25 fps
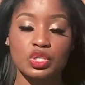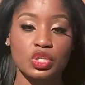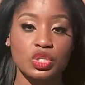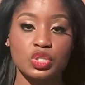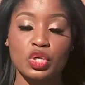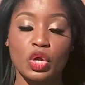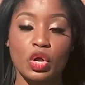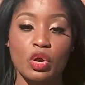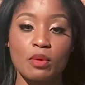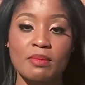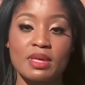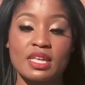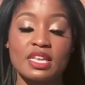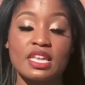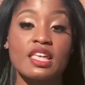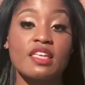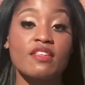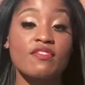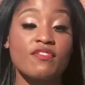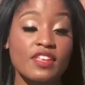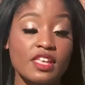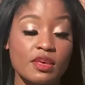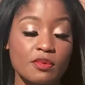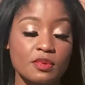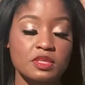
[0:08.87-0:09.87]
determine
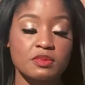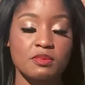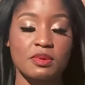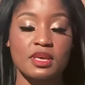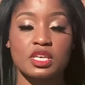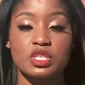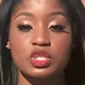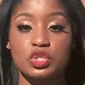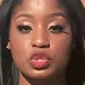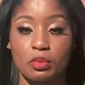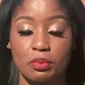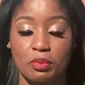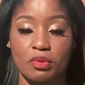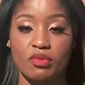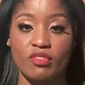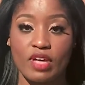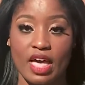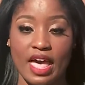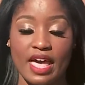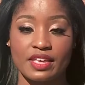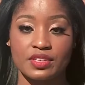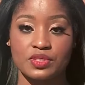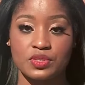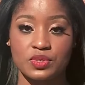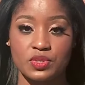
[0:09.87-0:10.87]
if he was being
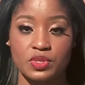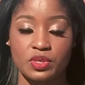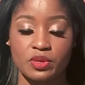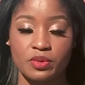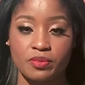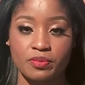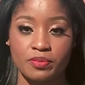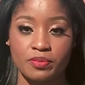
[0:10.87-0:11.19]
supervised.